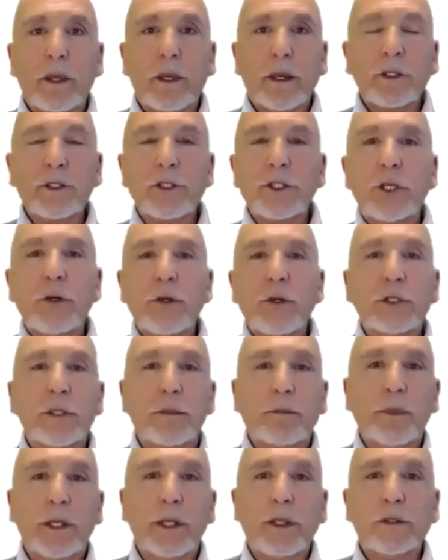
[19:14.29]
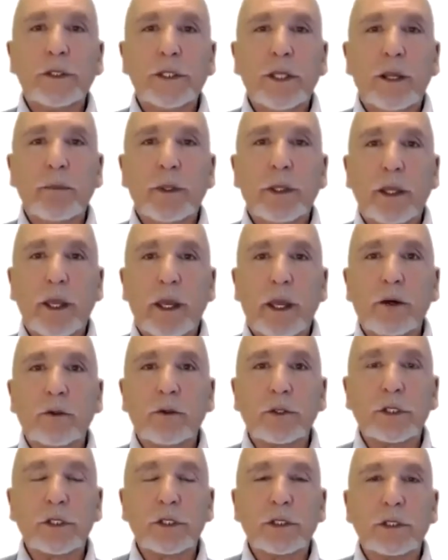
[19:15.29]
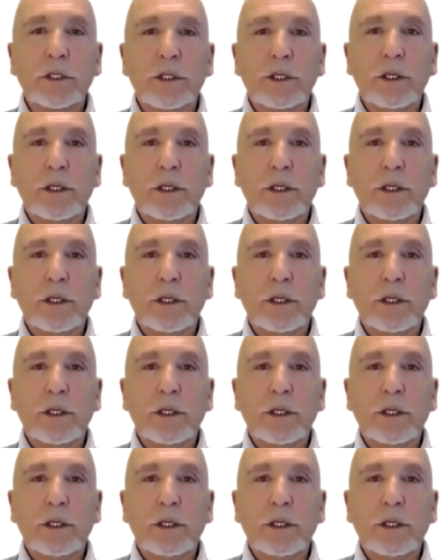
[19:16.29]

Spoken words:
and choose to believe something else.